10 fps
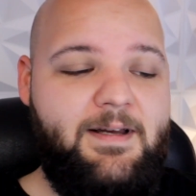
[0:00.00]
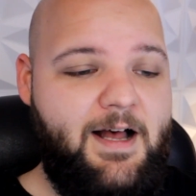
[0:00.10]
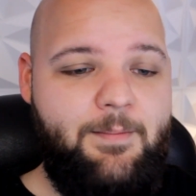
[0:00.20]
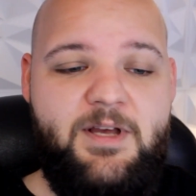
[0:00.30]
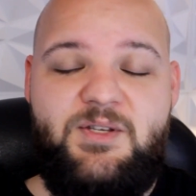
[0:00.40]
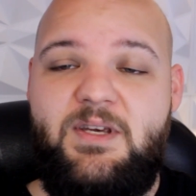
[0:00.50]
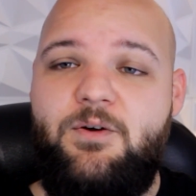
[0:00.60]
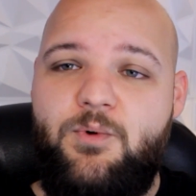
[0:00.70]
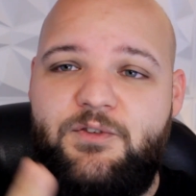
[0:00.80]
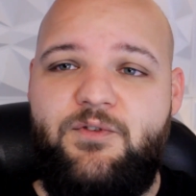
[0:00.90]
I'm not saying
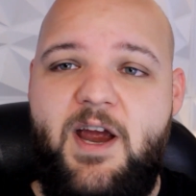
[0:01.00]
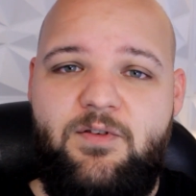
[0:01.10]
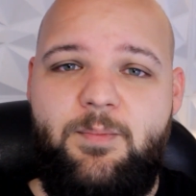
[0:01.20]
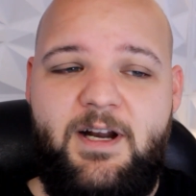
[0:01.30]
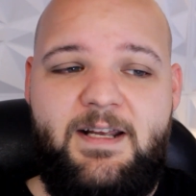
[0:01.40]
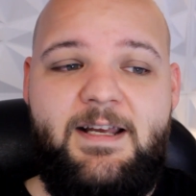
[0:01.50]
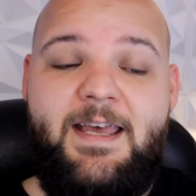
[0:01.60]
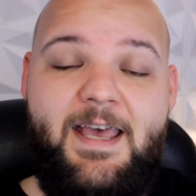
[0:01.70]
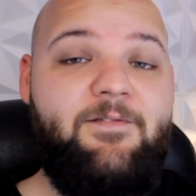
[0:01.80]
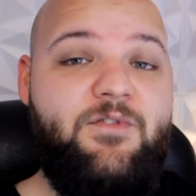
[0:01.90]
it works for everybody,
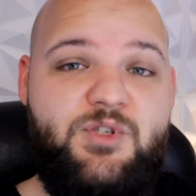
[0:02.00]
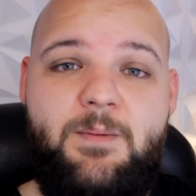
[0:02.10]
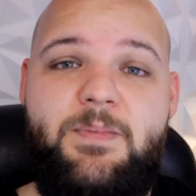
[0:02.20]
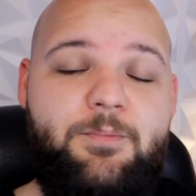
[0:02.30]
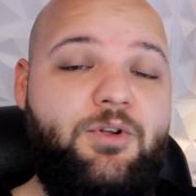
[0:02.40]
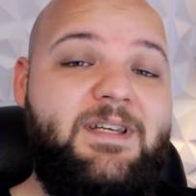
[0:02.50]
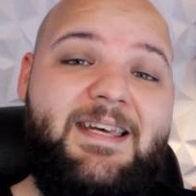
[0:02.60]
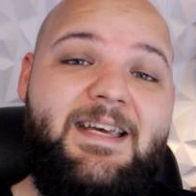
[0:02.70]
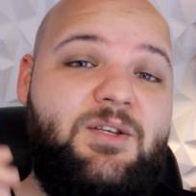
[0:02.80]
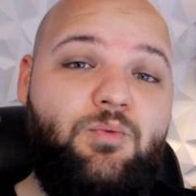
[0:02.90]
and for some people it
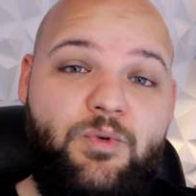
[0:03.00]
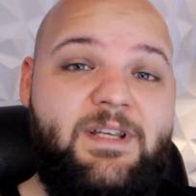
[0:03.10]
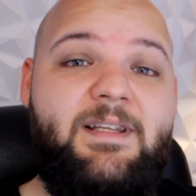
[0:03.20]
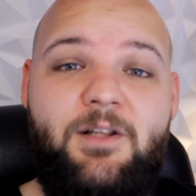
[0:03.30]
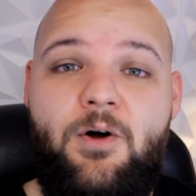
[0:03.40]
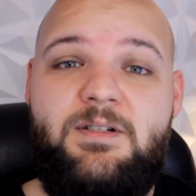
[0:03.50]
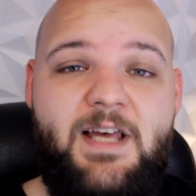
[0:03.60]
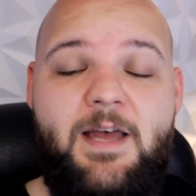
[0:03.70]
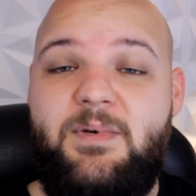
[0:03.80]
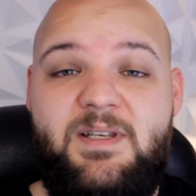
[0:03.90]
takes a really long
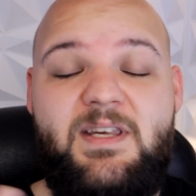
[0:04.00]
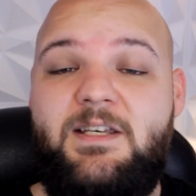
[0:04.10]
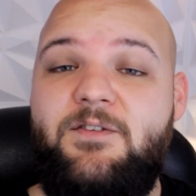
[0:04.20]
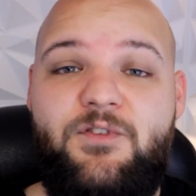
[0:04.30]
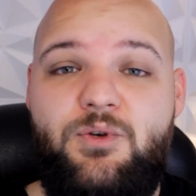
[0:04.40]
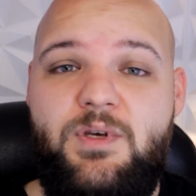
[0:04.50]
time. It can take a few